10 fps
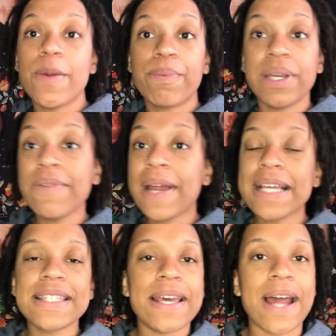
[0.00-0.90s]

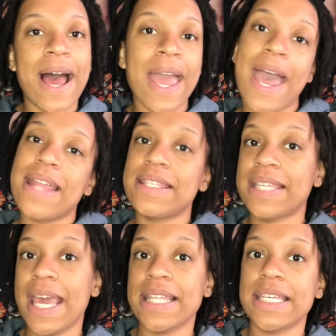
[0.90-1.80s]
prereqs that I had to
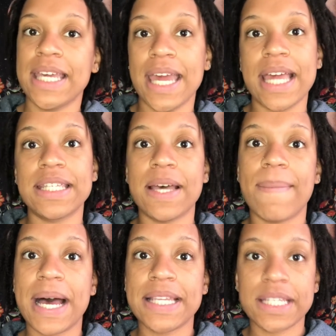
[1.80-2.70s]
take to get into
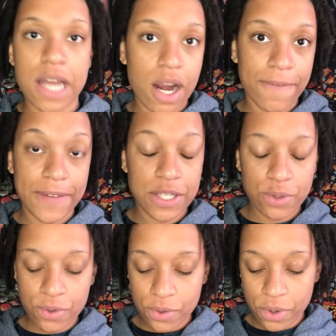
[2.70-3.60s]
my sonography
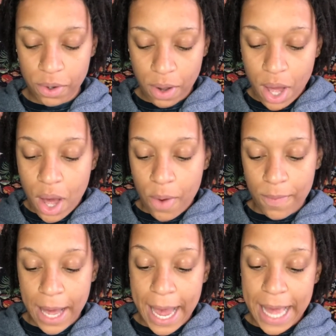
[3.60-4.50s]
school,
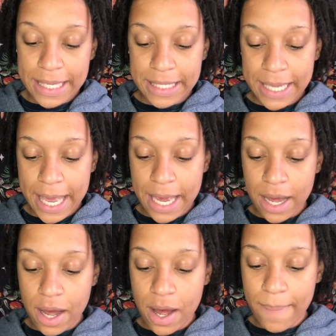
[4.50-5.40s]
I had to
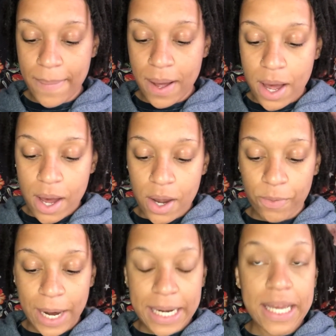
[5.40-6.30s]
take um,
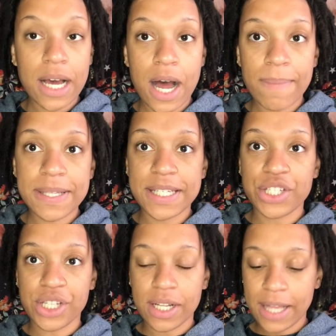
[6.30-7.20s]
a writing
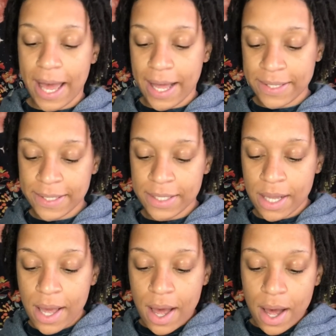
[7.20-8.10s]
composition class,
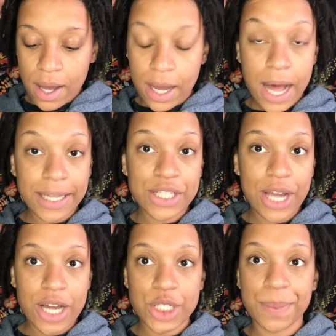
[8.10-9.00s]
college
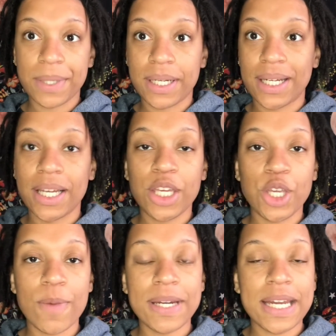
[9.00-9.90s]
algebra,
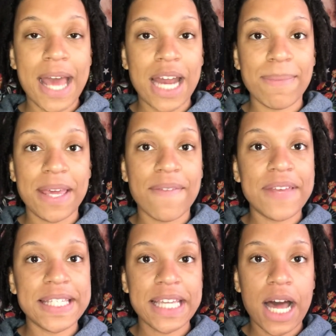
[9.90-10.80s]
human anatomy and
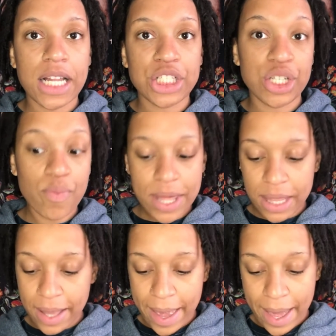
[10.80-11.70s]
physiology
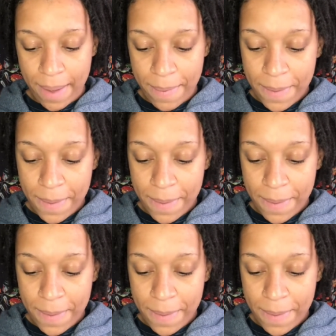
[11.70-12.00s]
with lab,